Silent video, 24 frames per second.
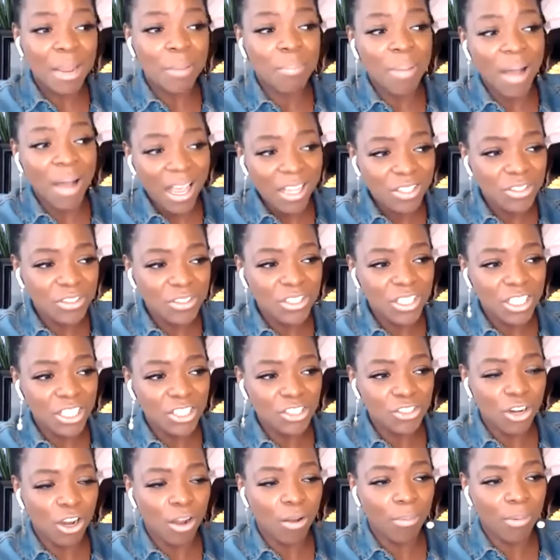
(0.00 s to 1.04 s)
imposter
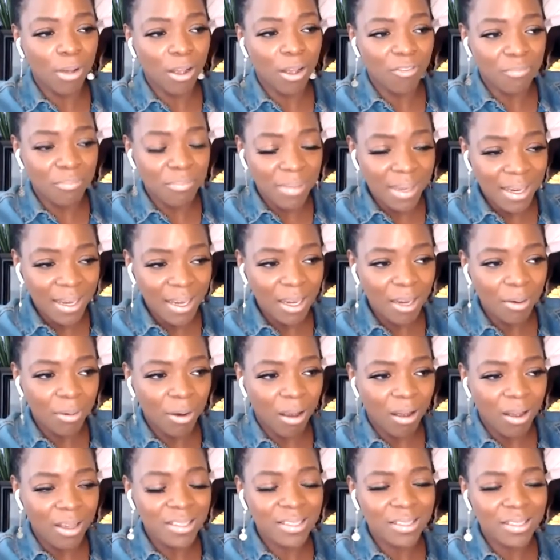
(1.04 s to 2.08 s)
syndrome of me,
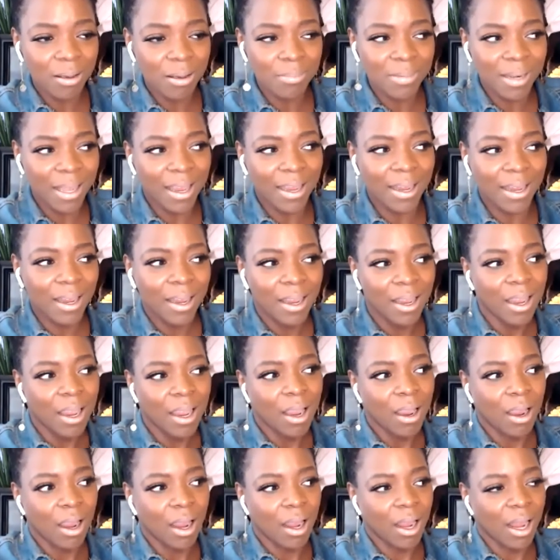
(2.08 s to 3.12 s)
also, I'm like,
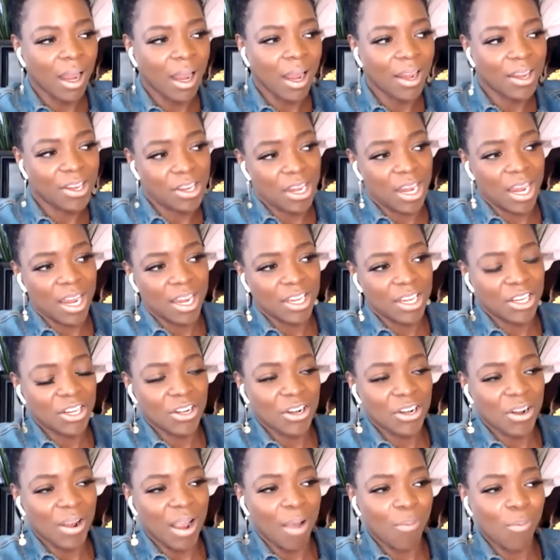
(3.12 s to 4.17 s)

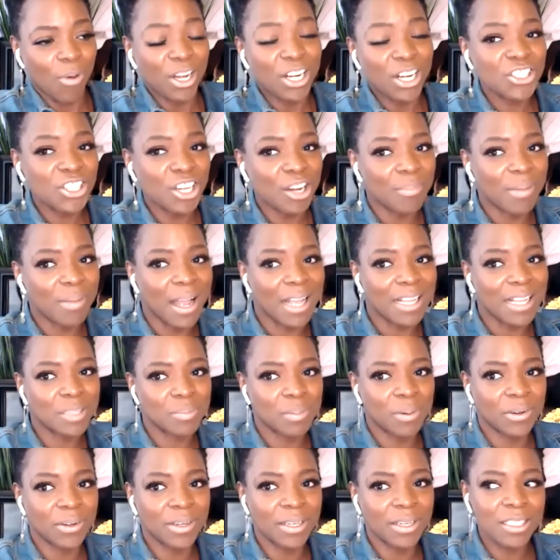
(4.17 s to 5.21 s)
I want to share my
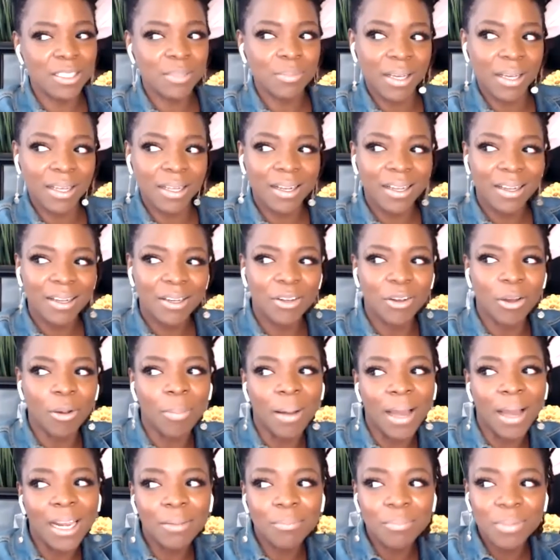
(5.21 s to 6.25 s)
experience, but
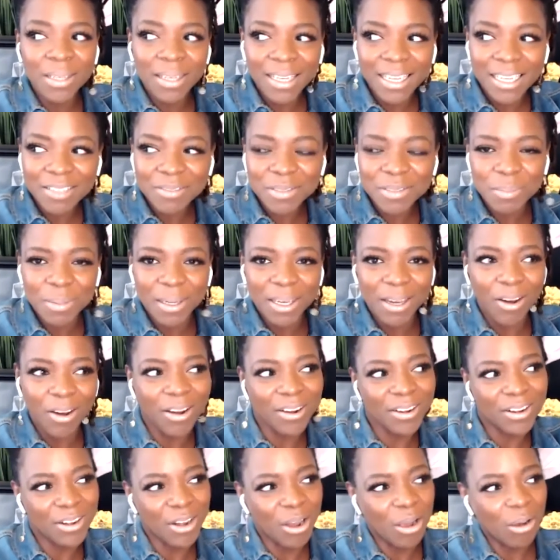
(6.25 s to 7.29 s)
nobody believes me, or
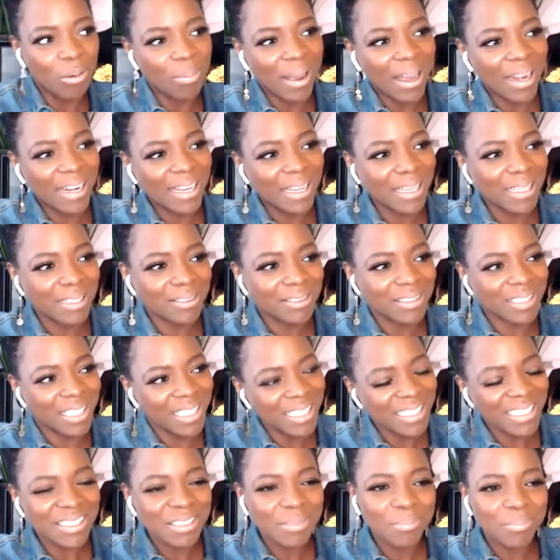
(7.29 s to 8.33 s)
nobody
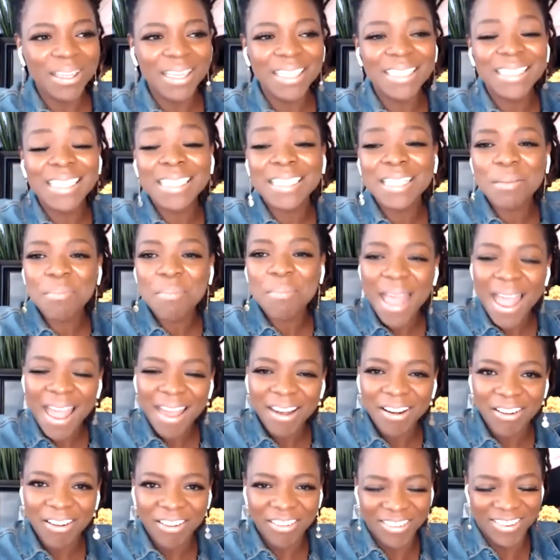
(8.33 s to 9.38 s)
thinks, but it doesn't
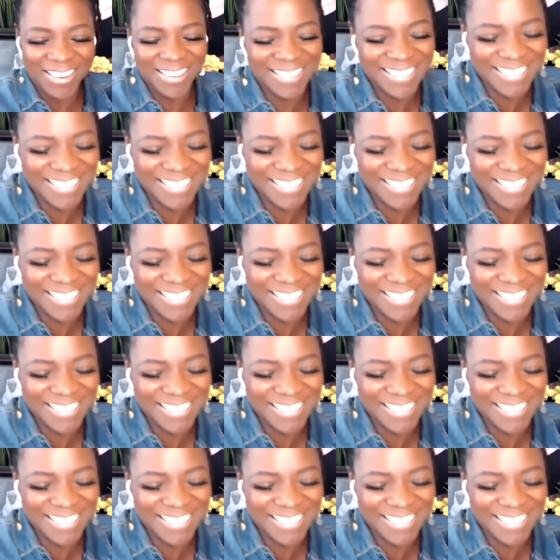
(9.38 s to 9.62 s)
matter.